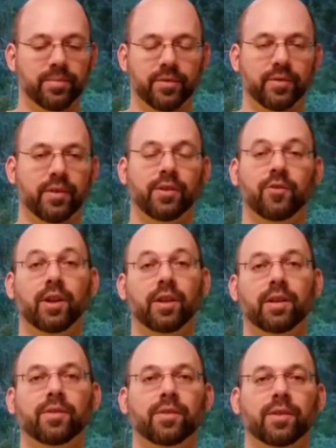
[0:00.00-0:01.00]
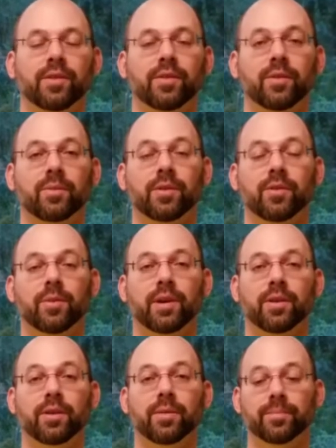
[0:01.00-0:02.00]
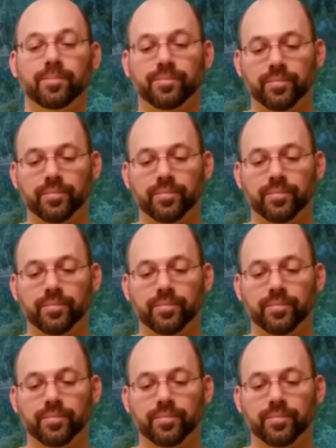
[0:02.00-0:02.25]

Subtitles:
just like jelly is quite good.